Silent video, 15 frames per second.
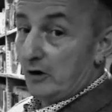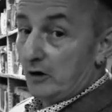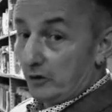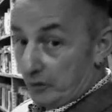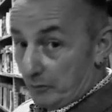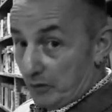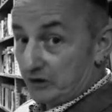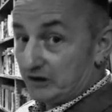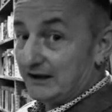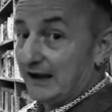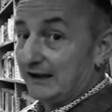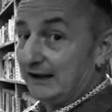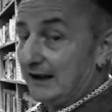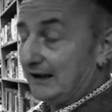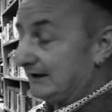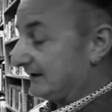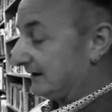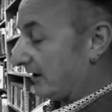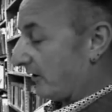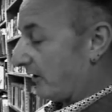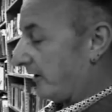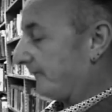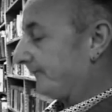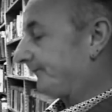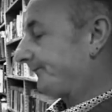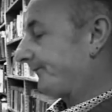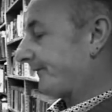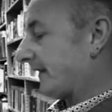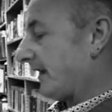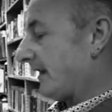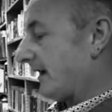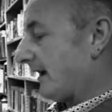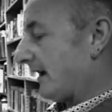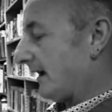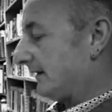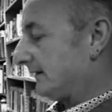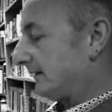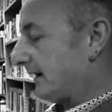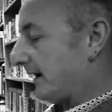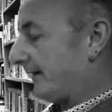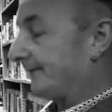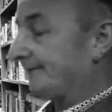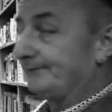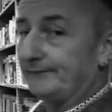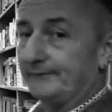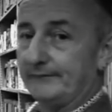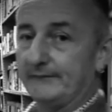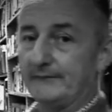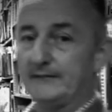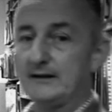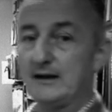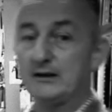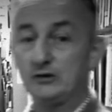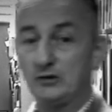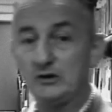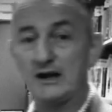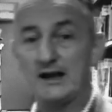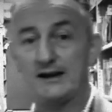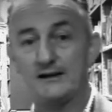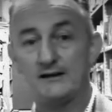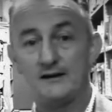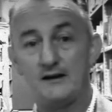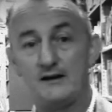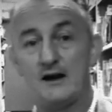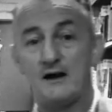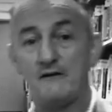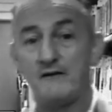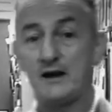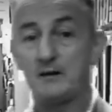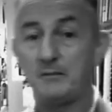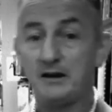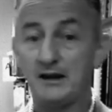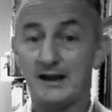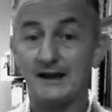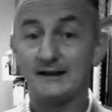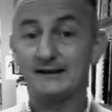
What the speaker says: The book's dedicated to her. And yeah, do get it. Available at